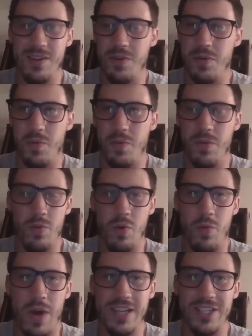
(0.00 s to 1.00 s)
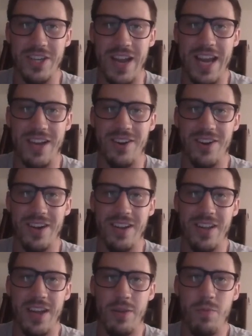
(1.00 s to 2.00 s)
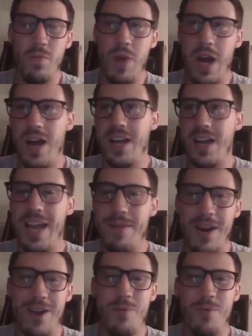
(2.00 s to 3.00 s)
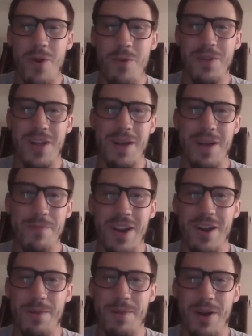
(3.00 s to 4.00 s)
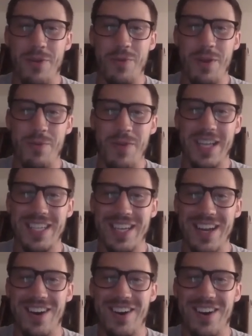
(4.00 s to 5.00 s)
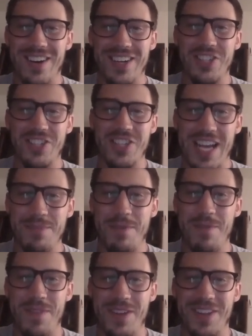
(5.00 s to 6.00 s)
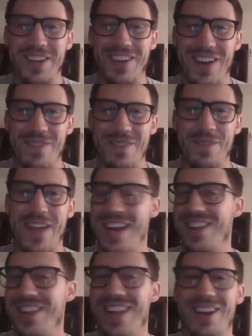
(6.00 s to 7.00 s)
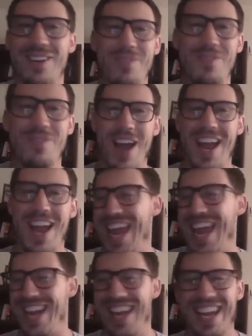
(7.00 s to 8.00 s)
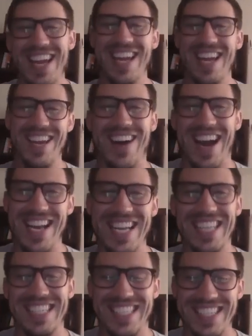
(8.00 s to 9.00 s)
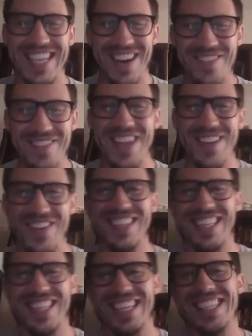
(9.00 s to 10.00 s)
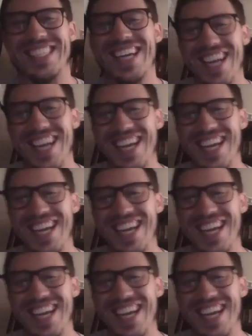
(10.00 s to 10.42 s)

well, why does your ankle hurt? And you're like, well, I came down a rope climb weird about 3 weeks ago, and it just hasn't been feeling great from that. And you're like, wait, why didn't you tell me about this?